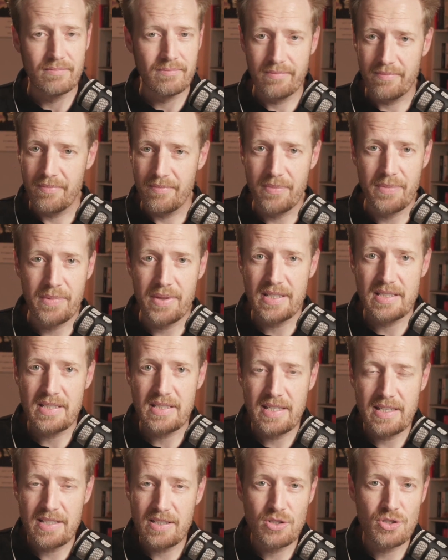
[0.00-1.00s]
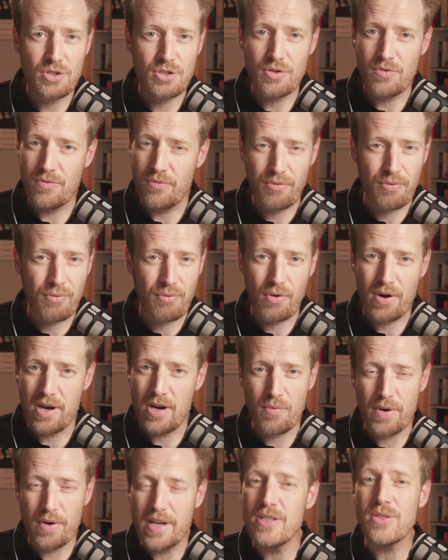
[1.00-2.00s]
this is free
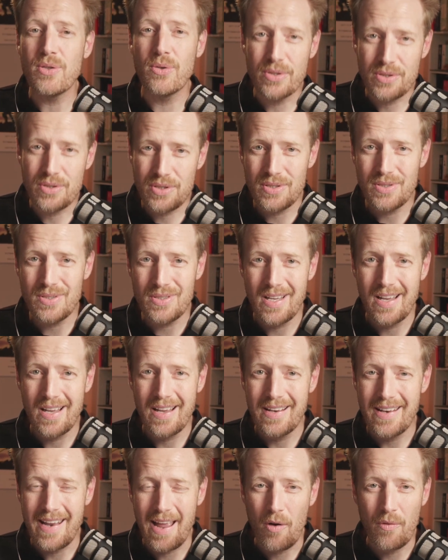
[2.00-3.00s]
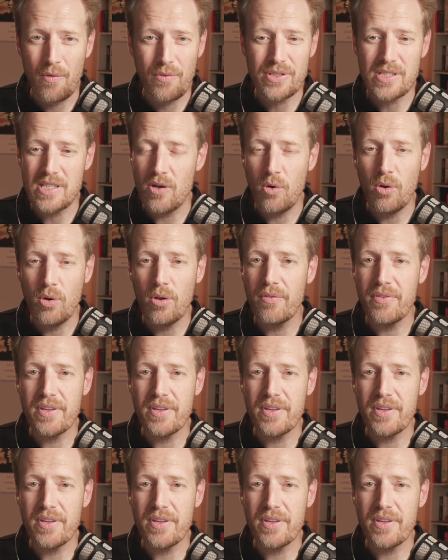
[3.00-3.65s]
resources. Now, obviously, all of this